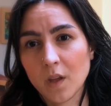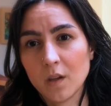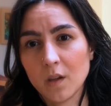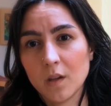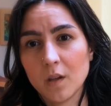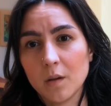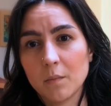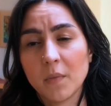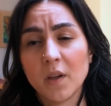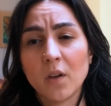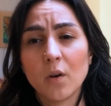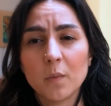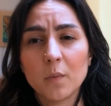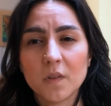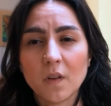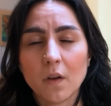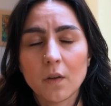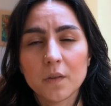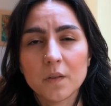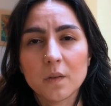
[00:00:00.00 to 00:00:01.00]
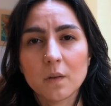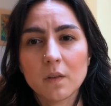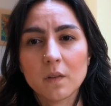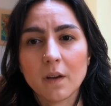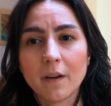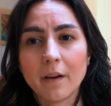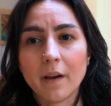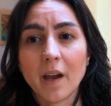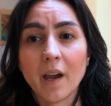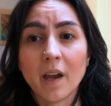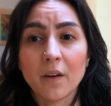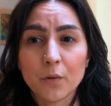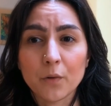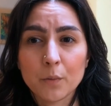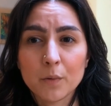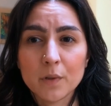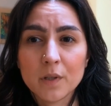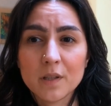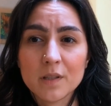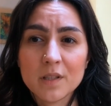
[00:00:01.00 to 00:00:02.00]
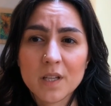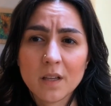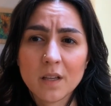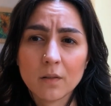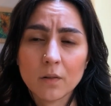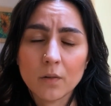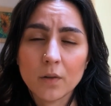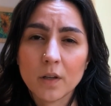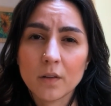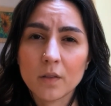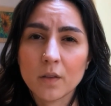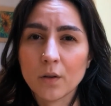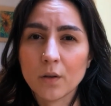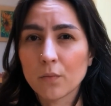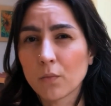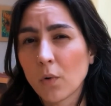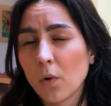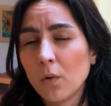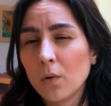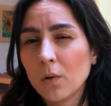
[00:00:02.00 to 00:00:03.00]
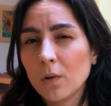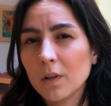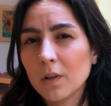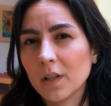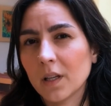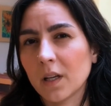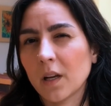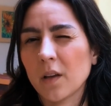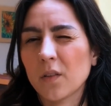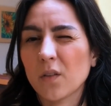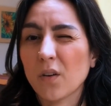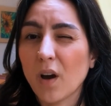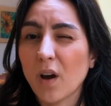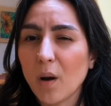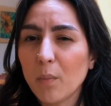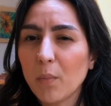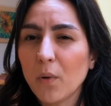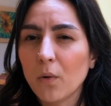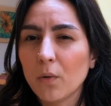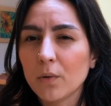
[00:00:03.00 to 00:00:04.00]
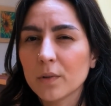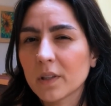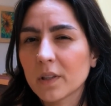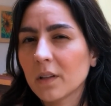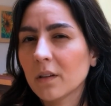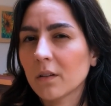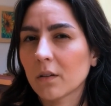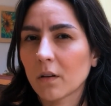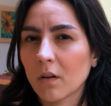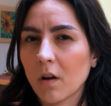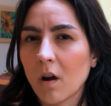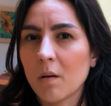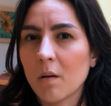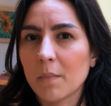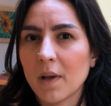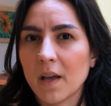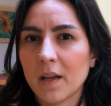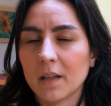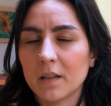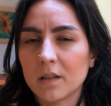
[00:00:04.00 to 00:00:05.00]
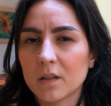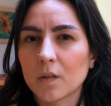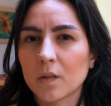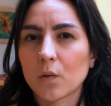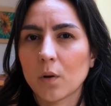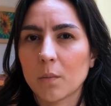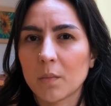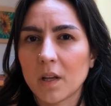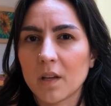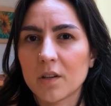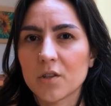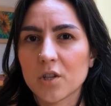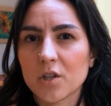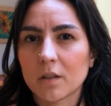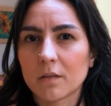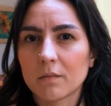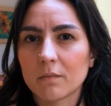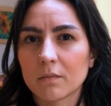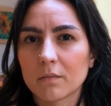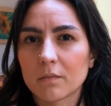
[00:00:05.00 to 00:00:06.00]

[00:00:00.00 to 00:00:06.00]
My hope is also that everyone can take a look at their role in either upholding or combating discrimination.